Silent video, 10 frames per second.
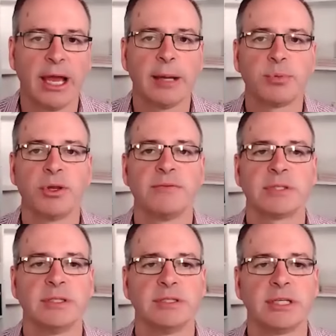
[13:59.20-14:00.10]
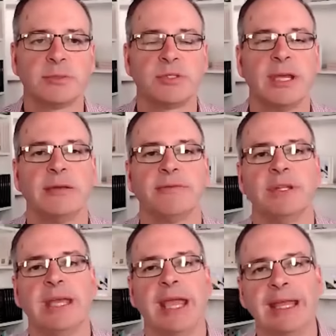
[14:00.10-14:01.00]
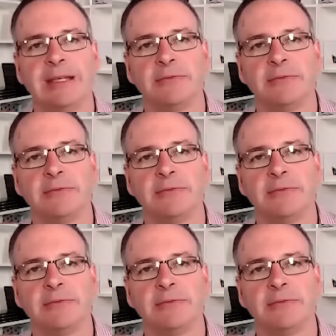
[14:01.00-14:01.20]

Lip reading: previously 6% for the end of